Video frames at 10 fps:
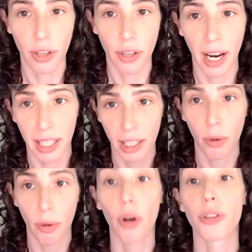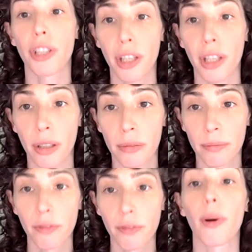try to, alter your
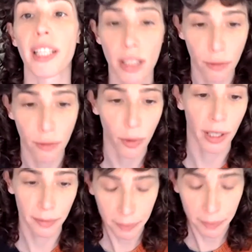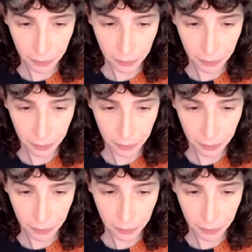voice for